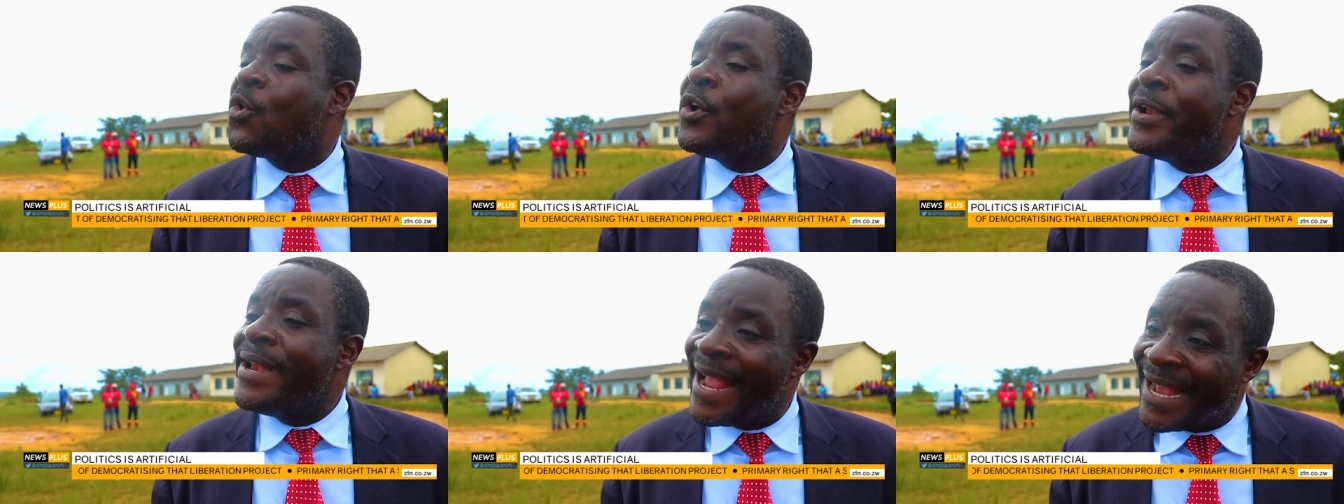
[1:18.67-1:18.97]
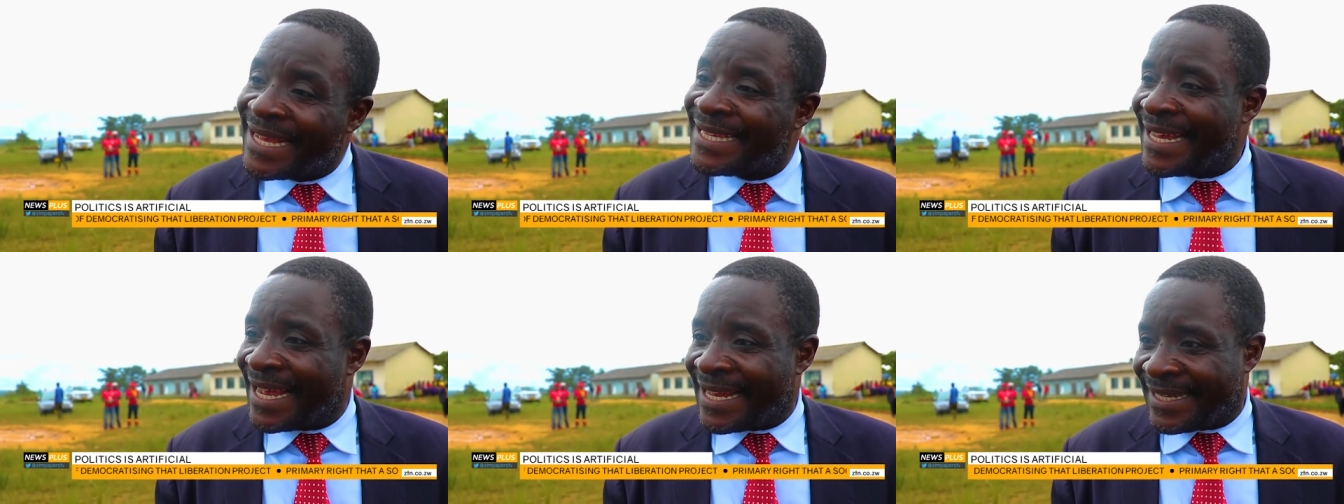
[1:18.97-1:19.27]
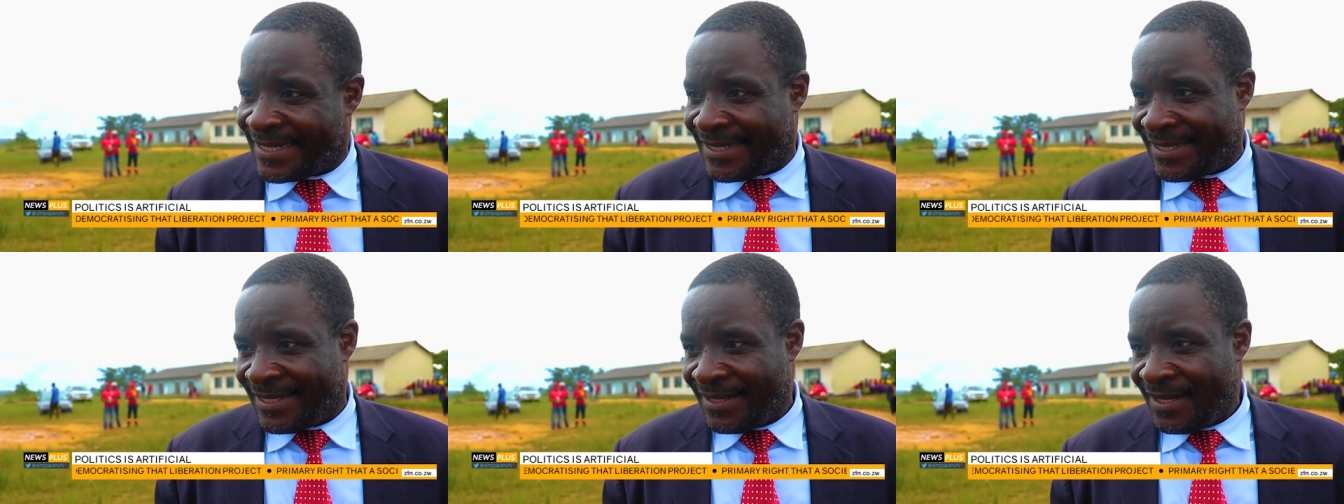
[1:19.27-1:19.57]
connects
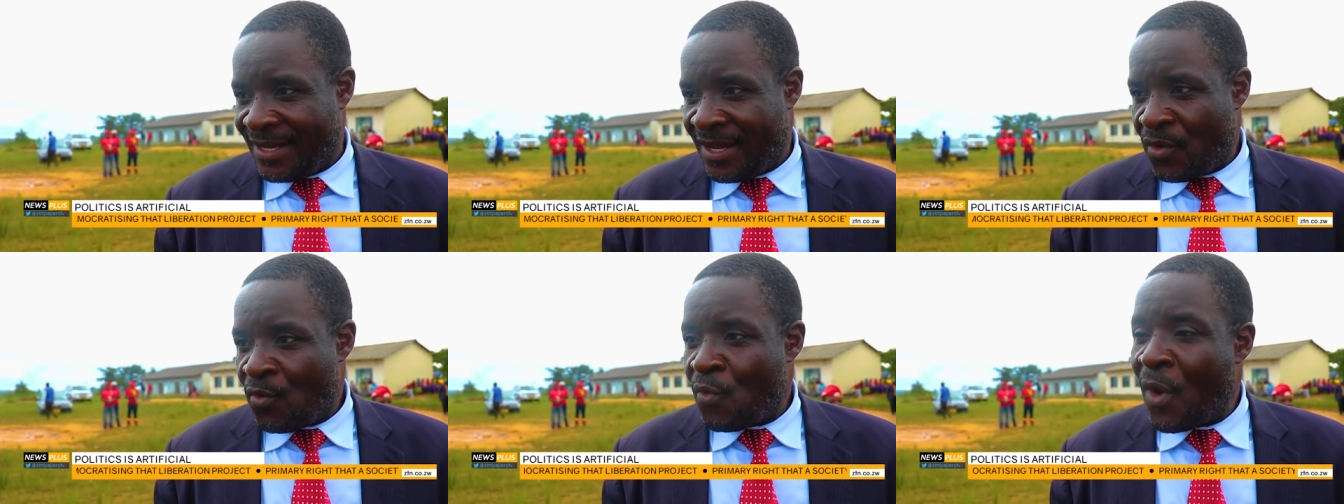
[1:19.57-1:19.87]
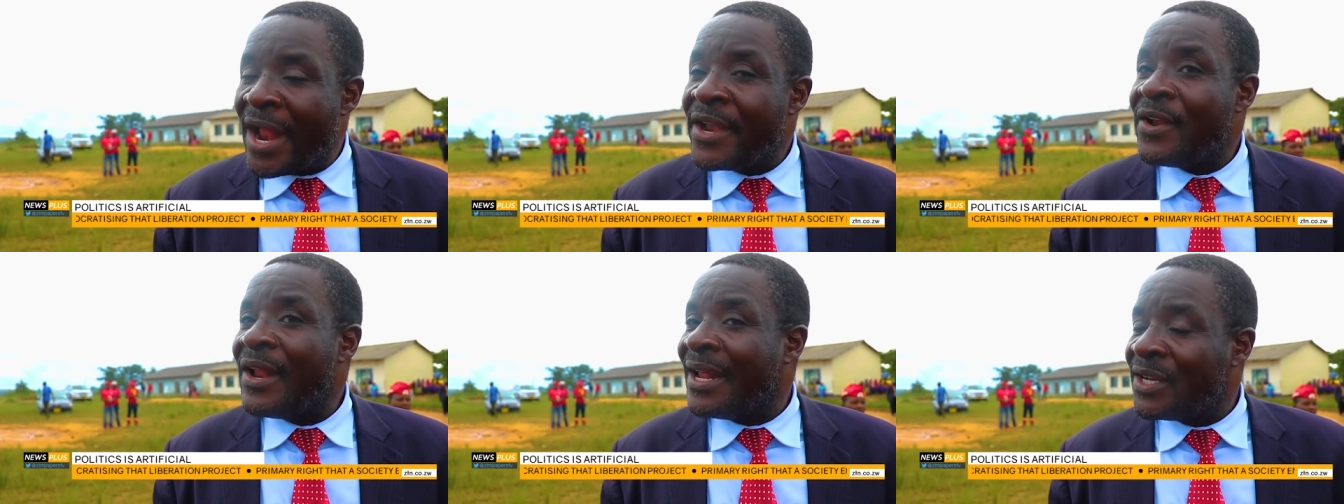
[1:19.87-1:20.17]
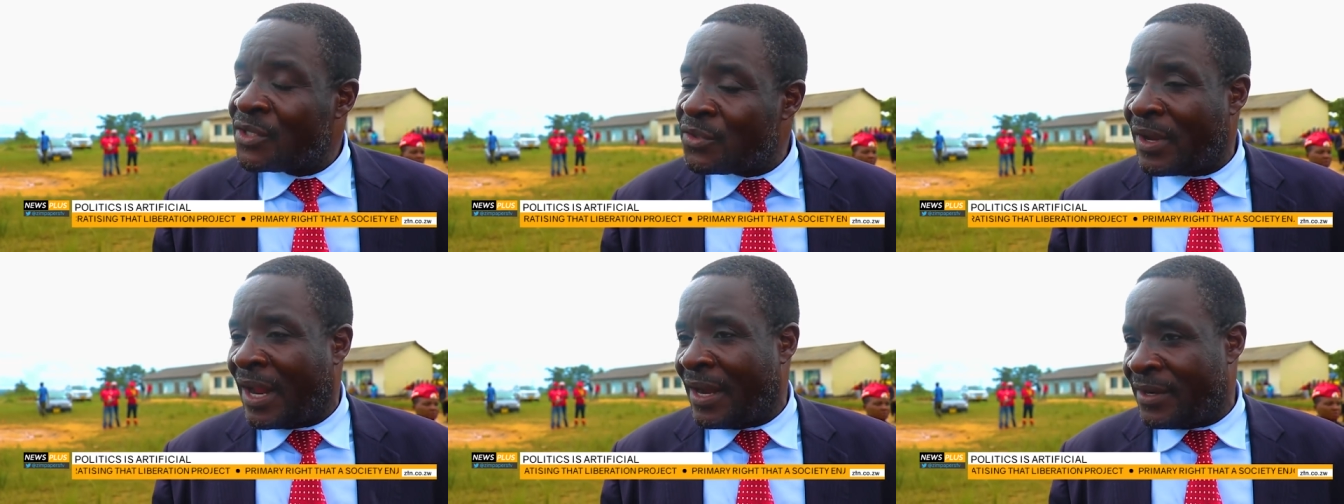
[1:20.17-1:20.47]
us one
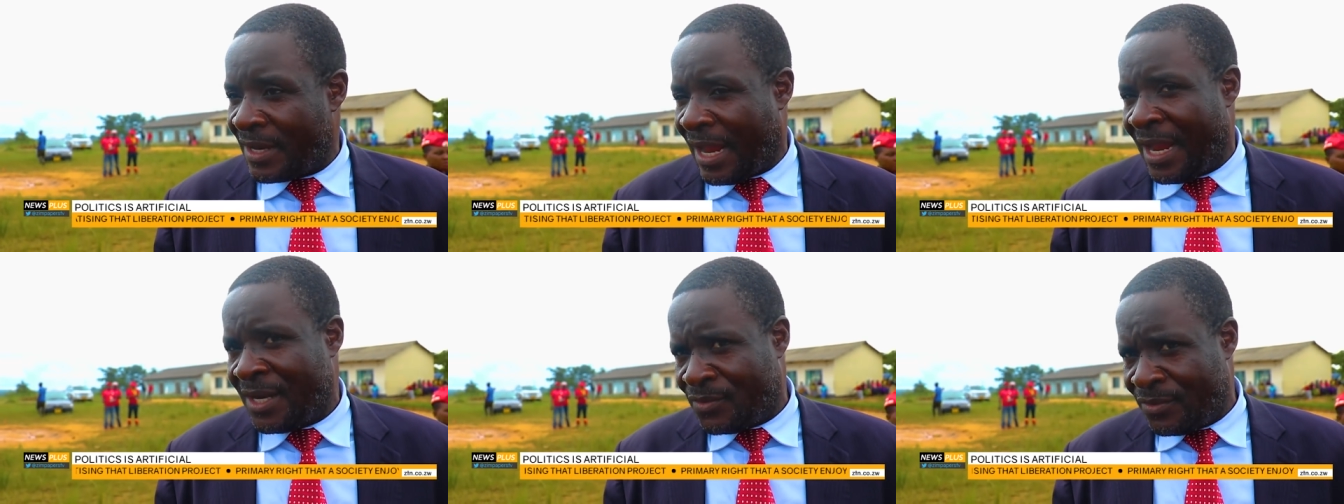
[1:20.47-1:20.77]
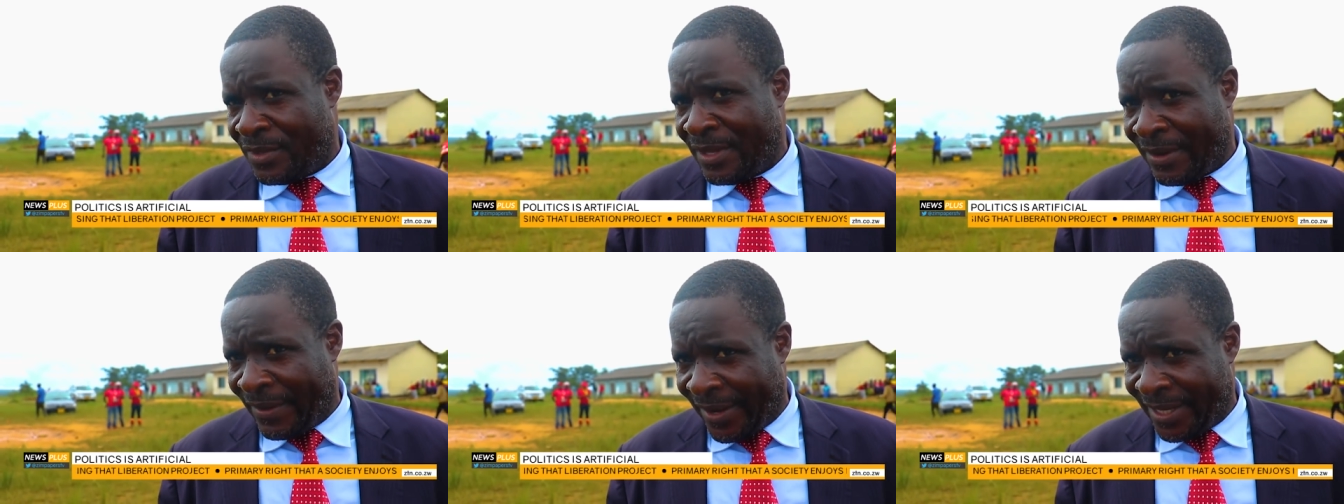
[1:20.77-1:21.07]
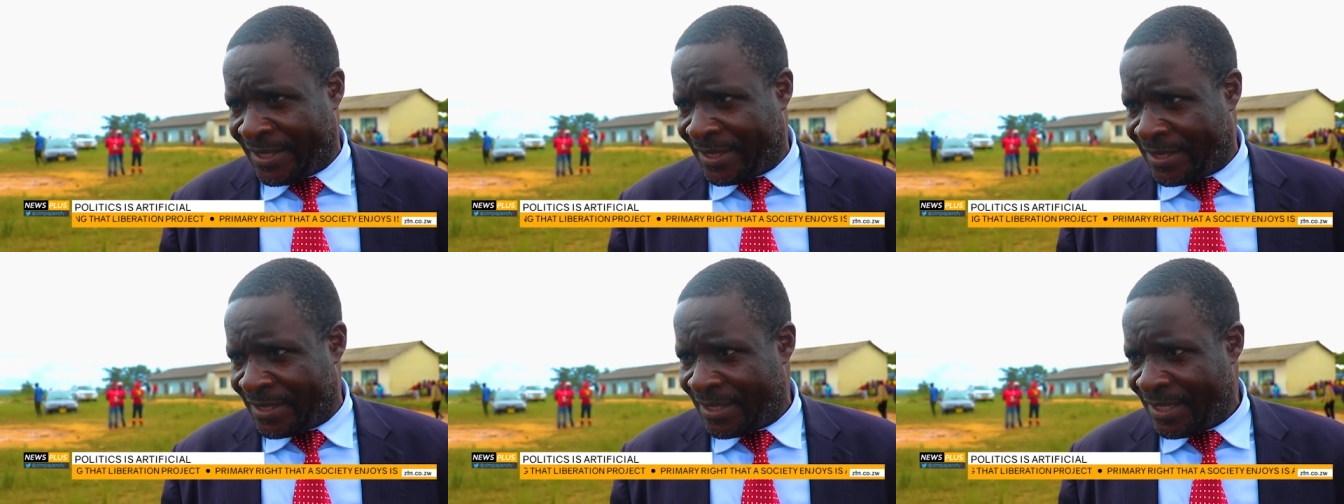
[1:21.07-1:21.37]
unto, unto the
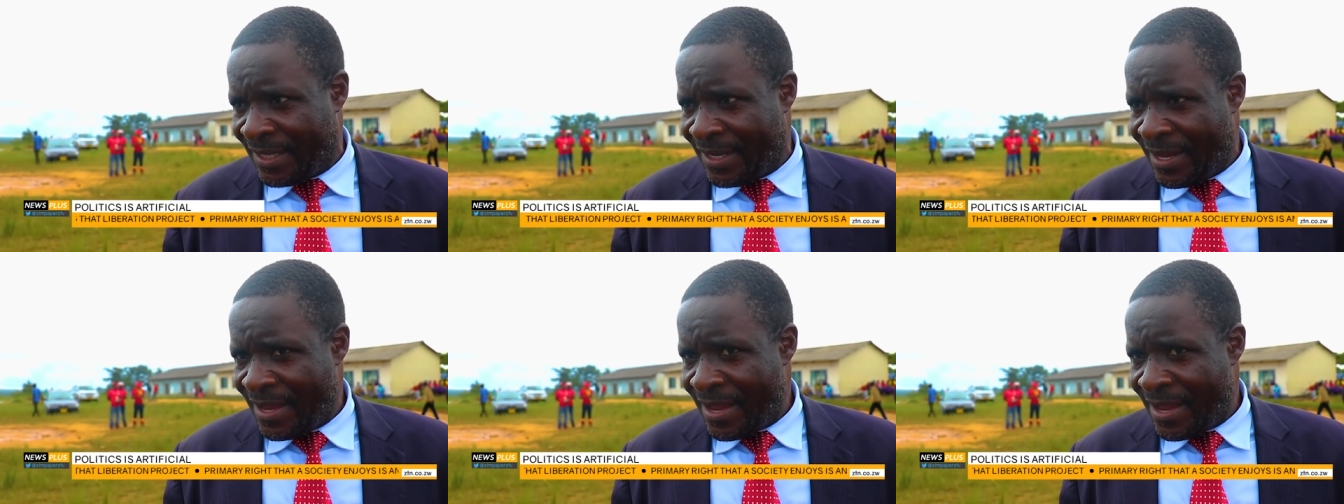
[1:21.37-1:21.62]
rest